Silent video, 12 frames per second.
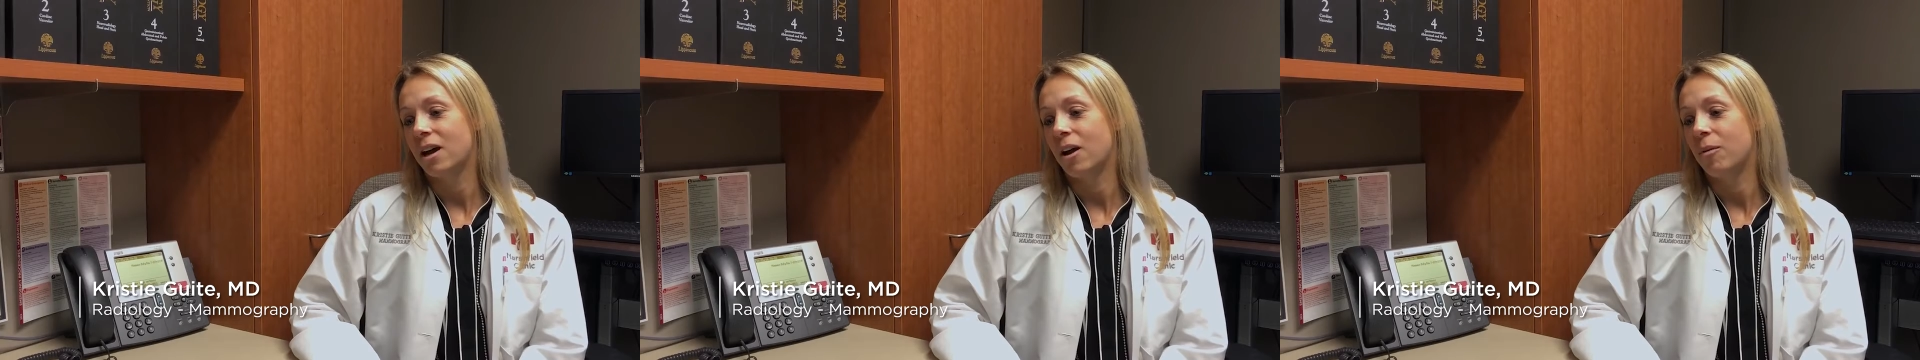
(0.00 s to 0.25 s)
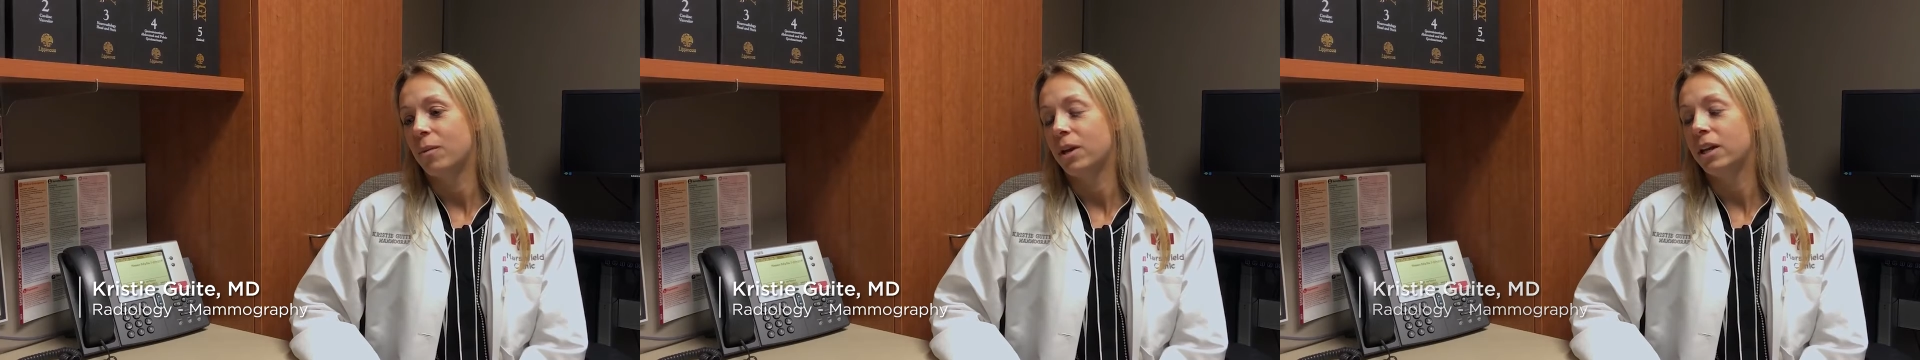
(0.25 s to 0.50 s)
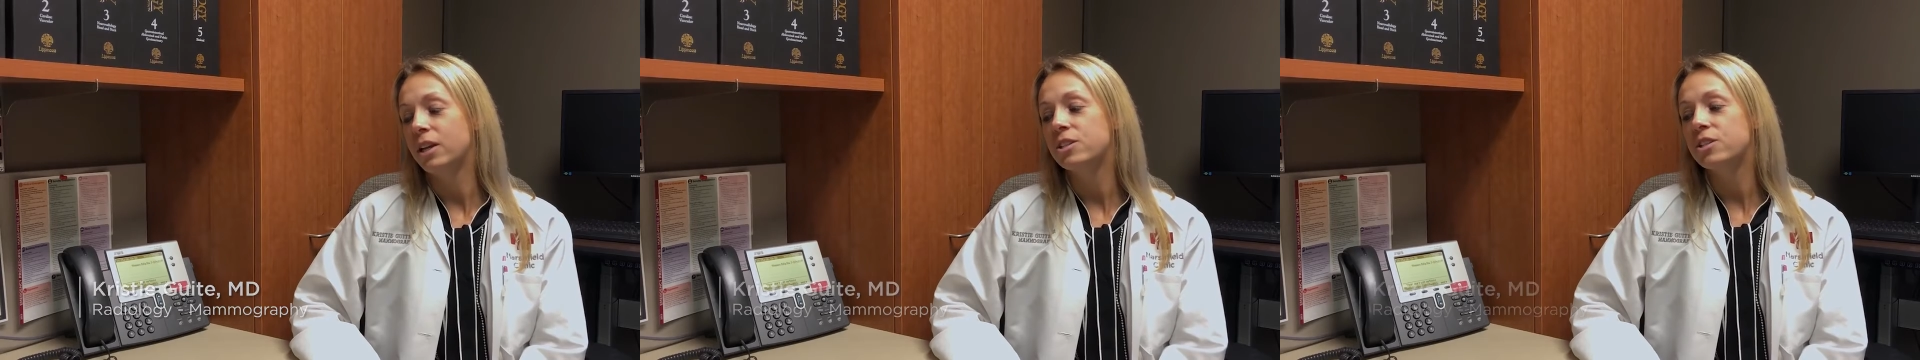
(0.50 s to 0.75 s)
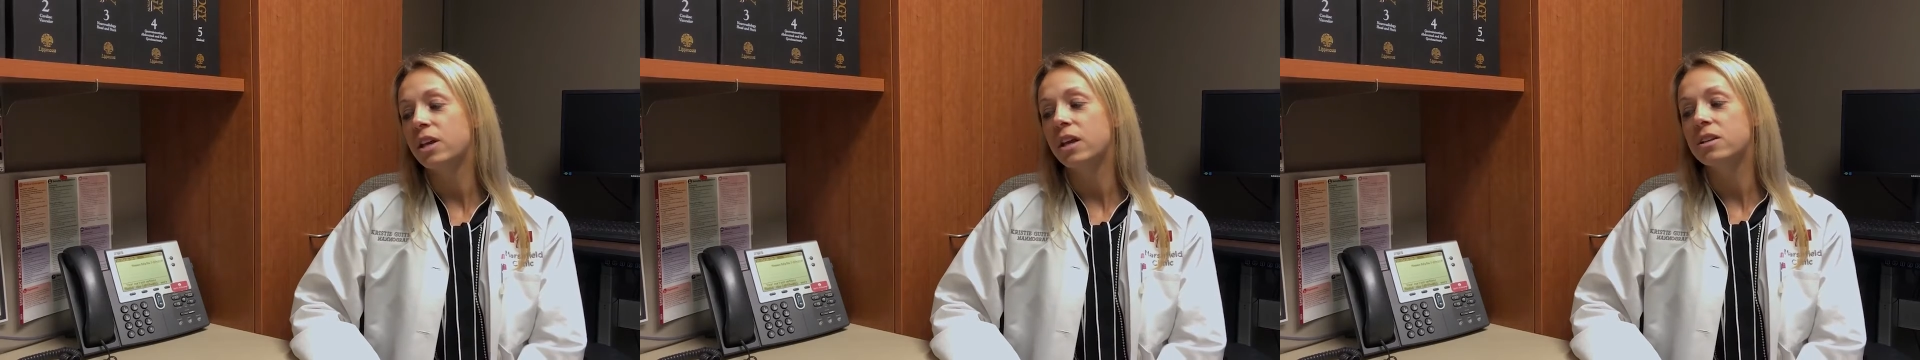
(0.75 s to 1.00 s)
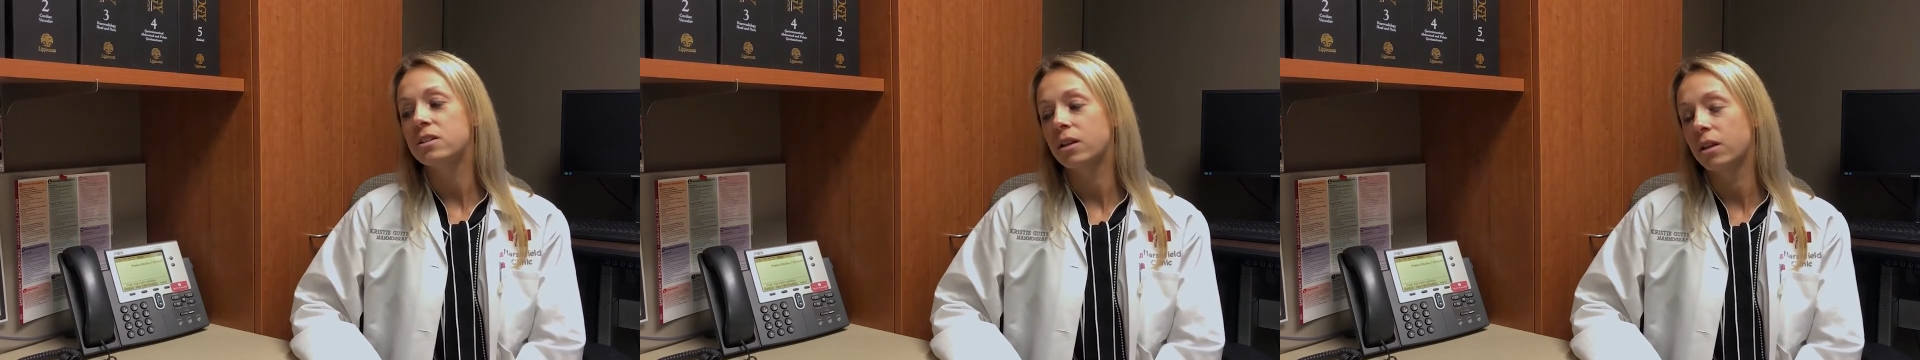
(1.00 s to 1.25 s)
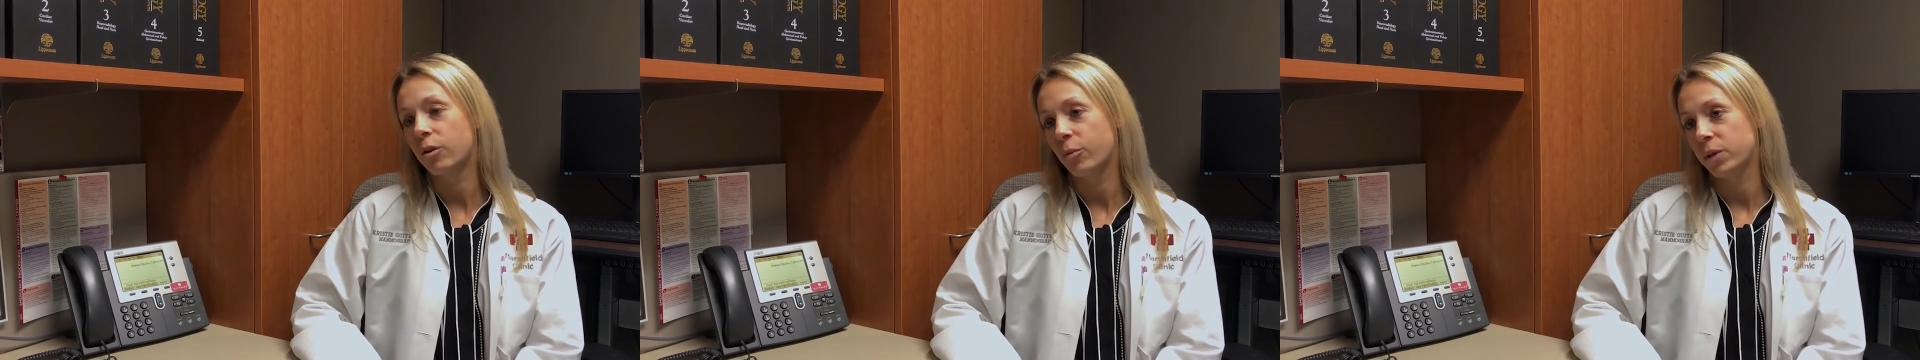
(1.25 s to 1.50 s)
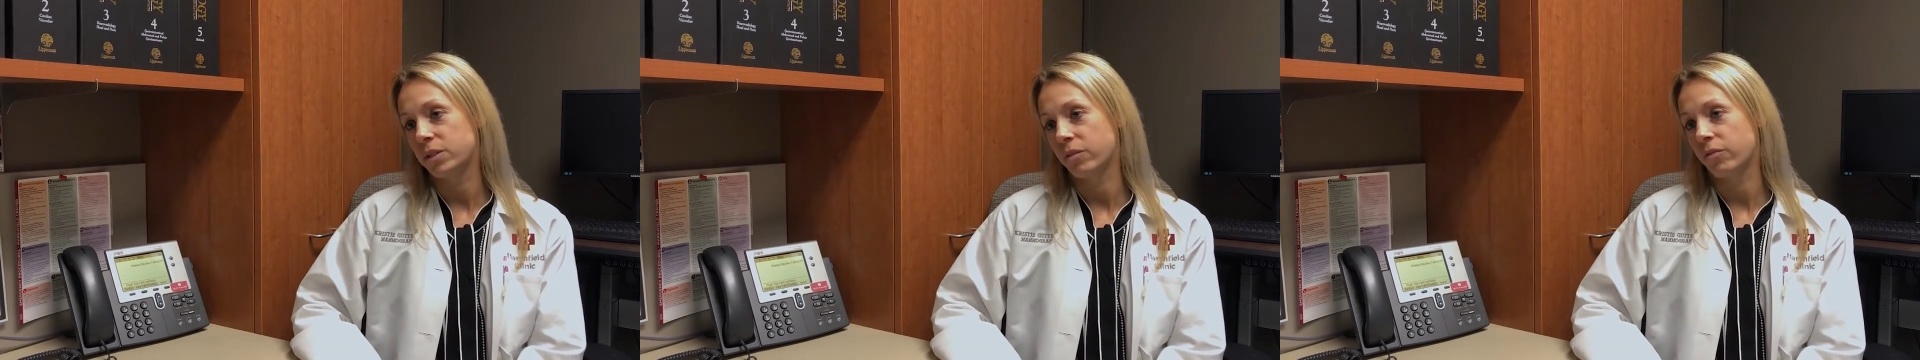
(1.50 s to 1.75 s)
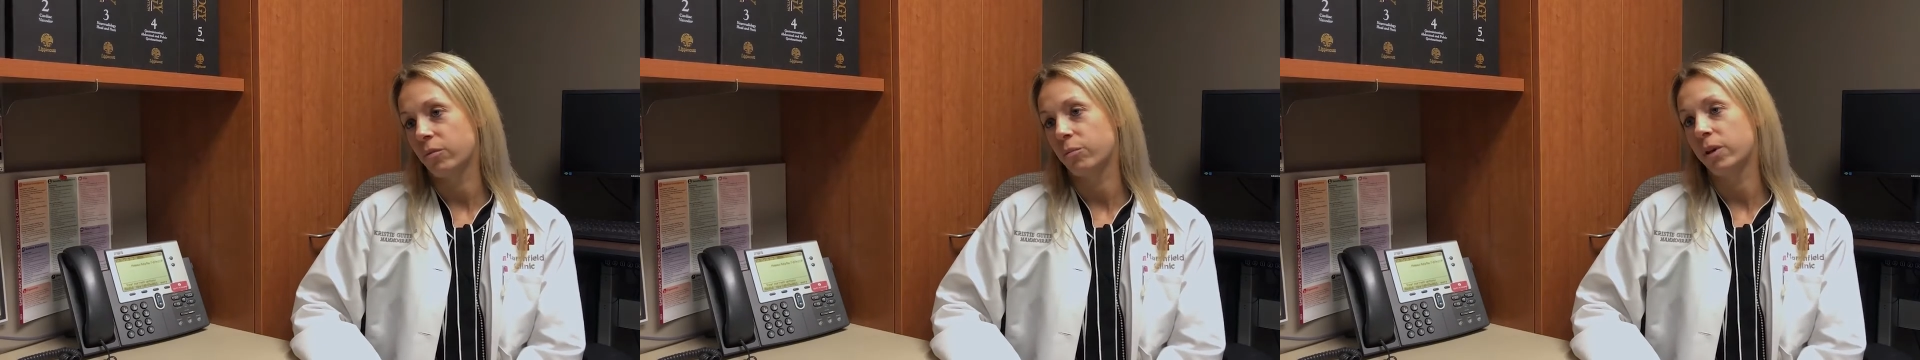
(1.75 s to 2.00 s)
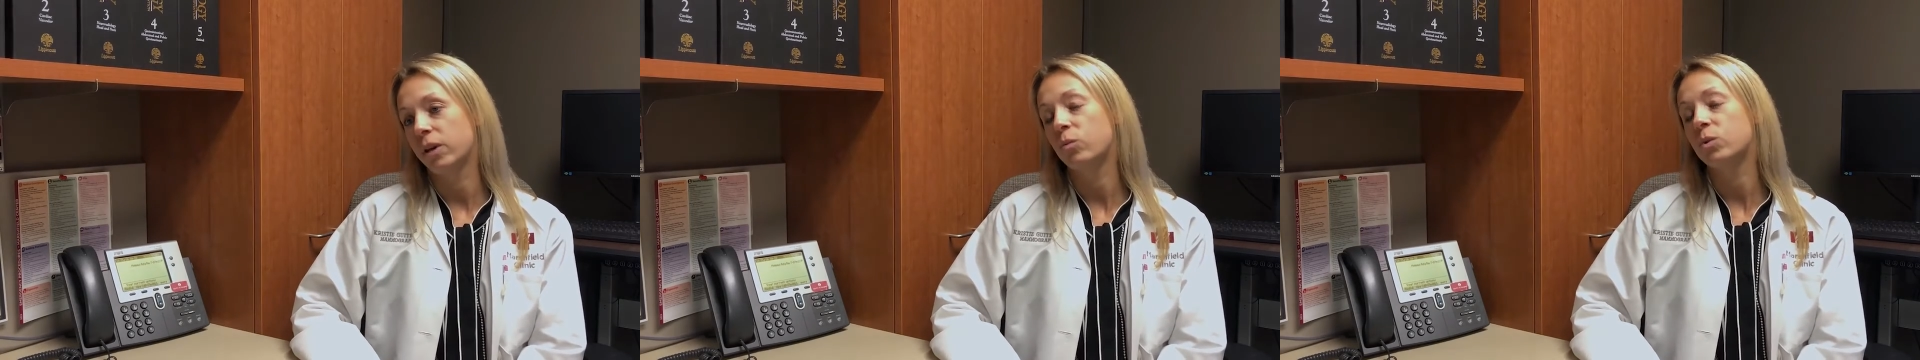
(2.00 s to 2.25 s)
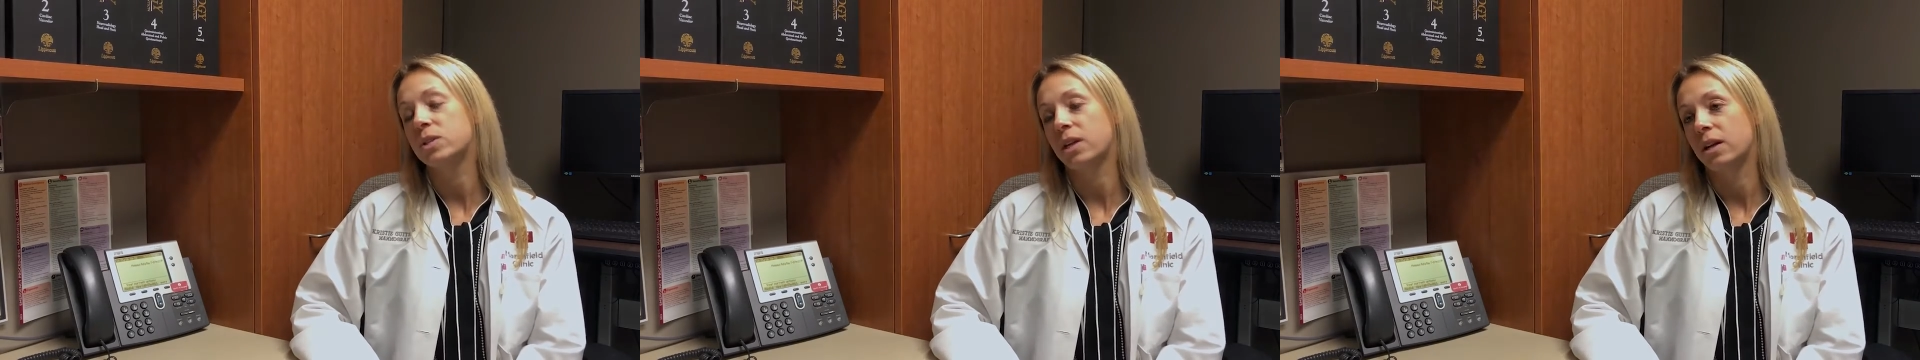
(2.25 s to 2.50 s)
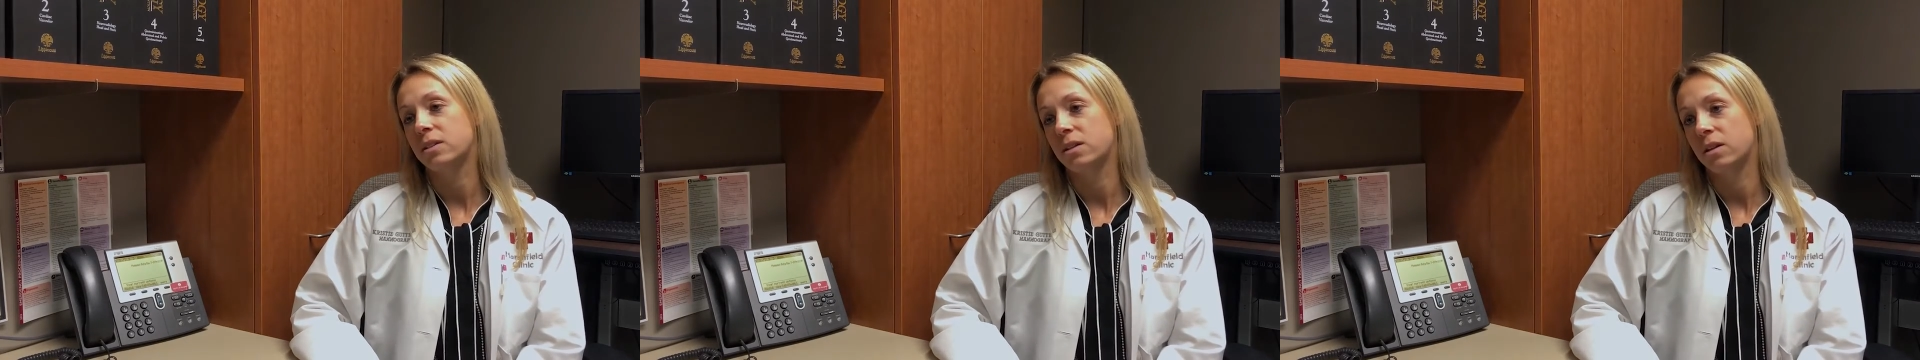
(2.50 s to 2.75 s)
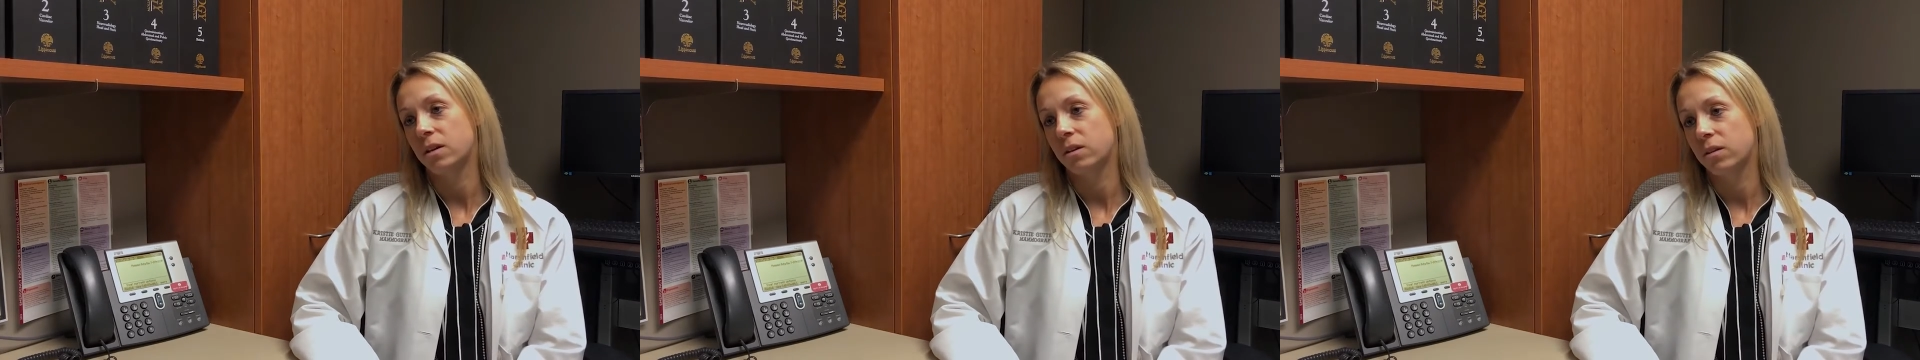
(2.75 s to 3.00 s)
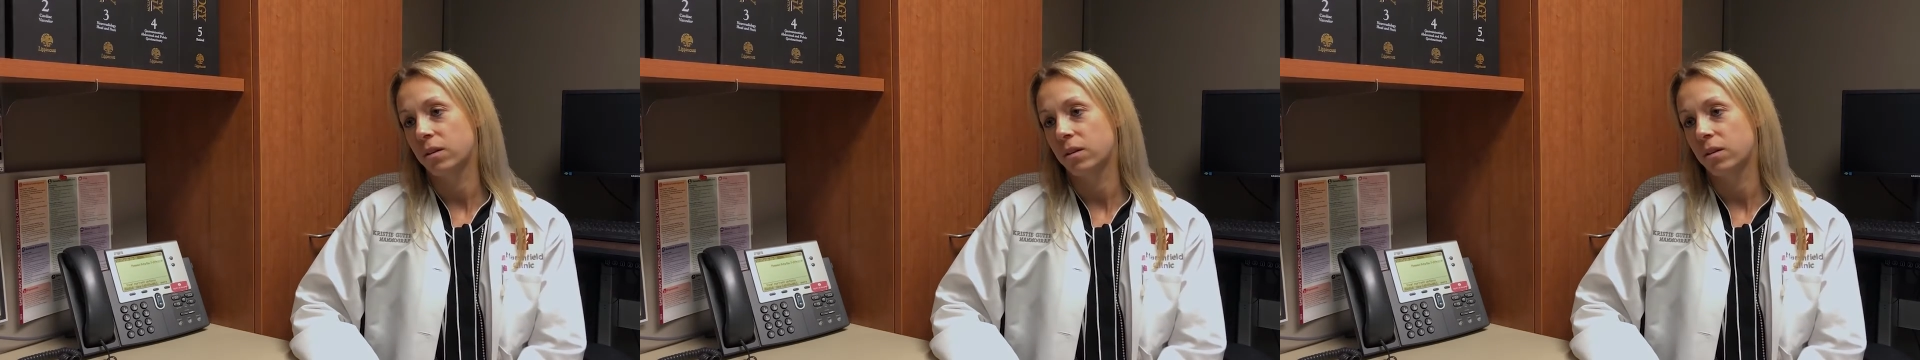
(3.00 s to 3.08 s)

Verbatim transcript: um, and each state is a little bit different, but in Wisconsin,